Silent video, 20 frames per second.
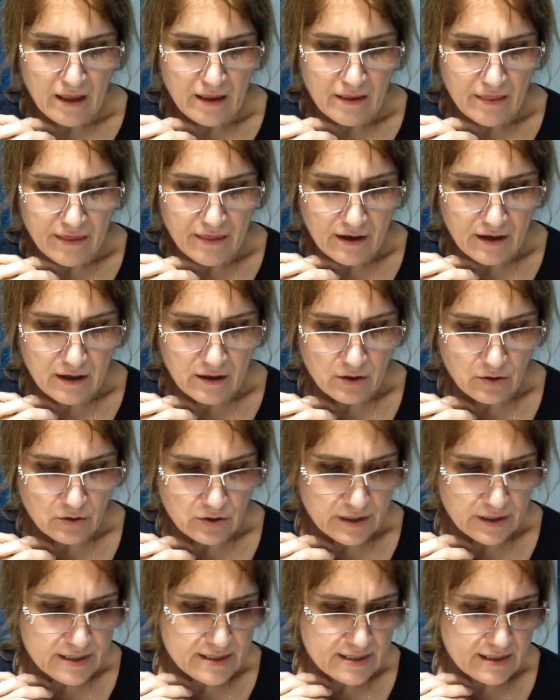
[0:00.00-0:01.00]
The
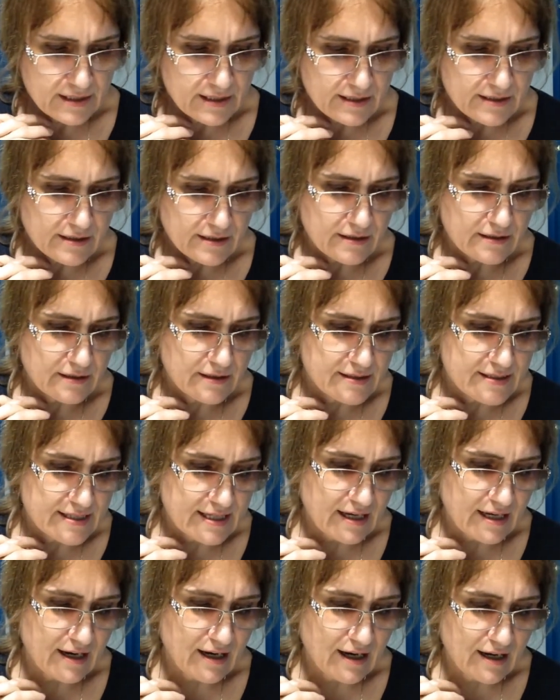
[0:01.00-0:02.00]
corolla is literally the
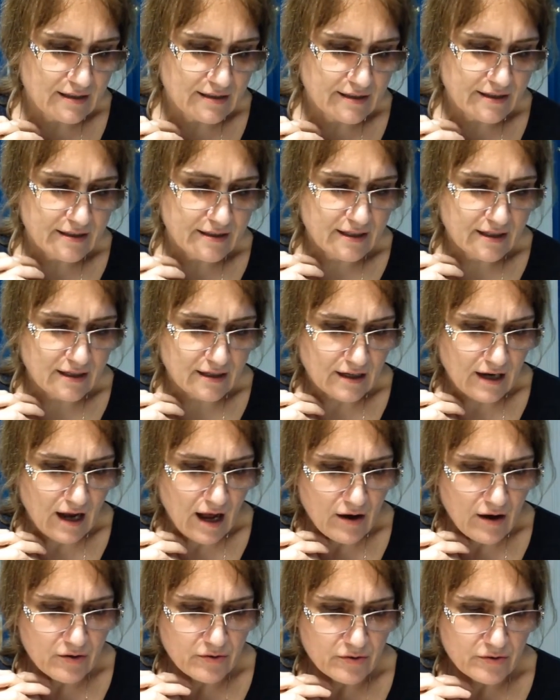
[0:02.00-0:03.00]
colored
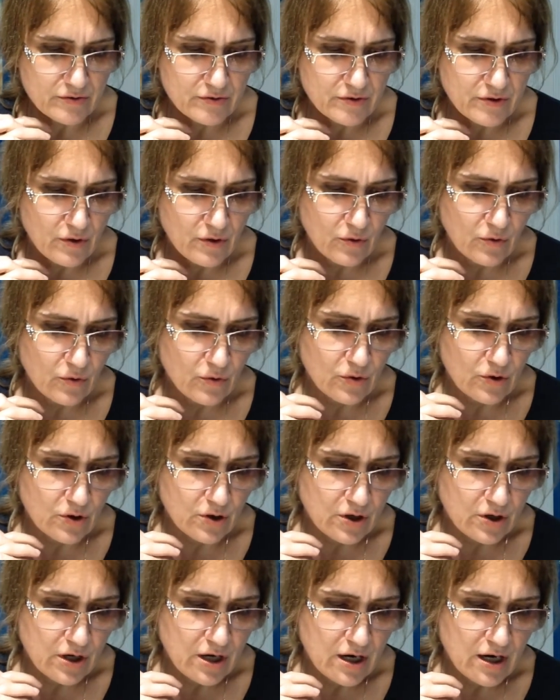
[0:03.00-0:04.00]
crown
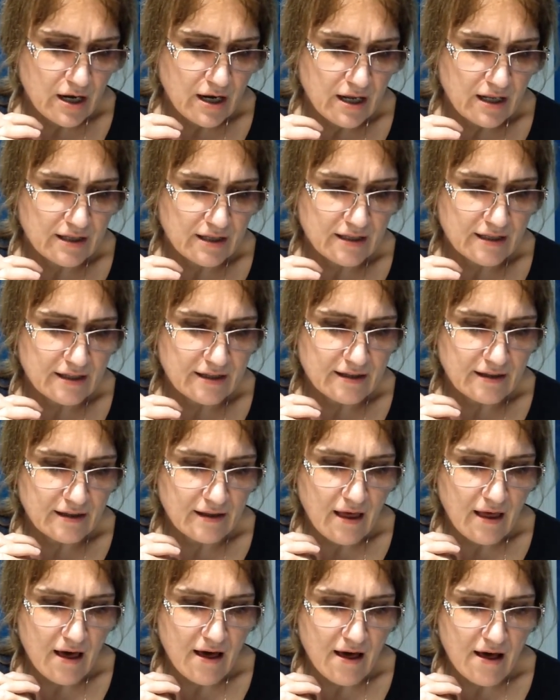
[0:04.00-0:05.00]
or a
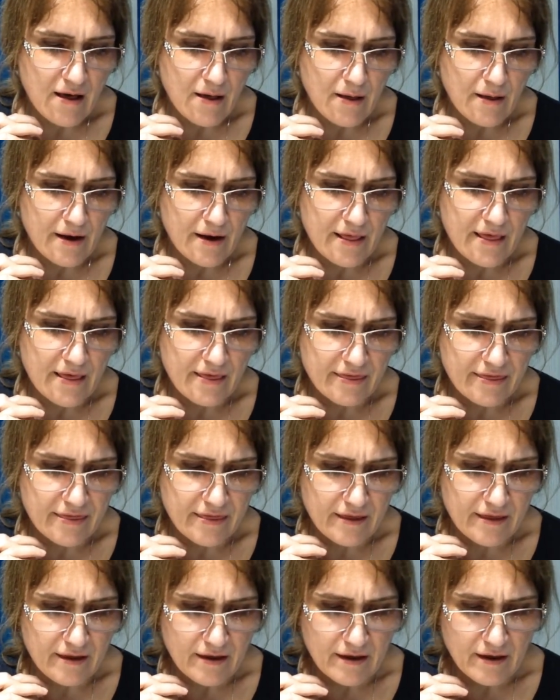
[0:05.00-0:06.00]
little
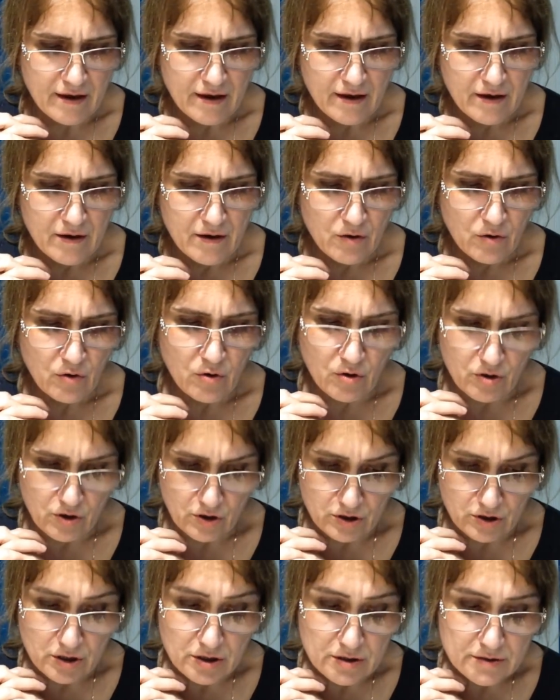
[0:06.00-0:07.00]
wreath.
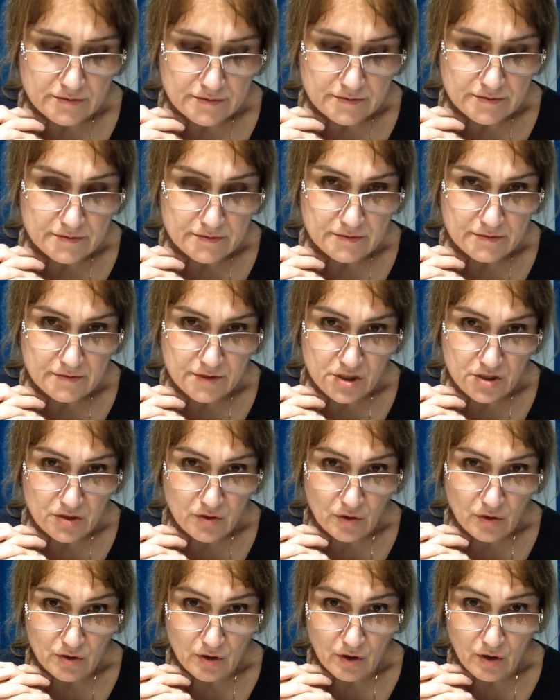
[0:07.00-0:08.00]
Corolla, which is
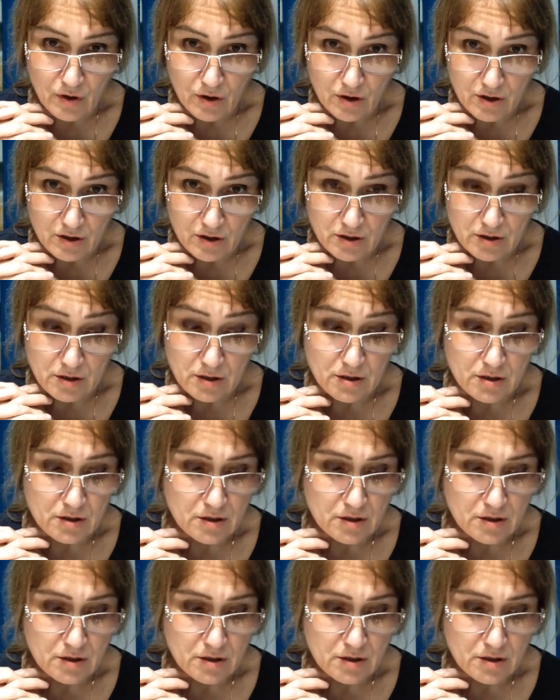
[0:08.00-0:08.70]
called coral,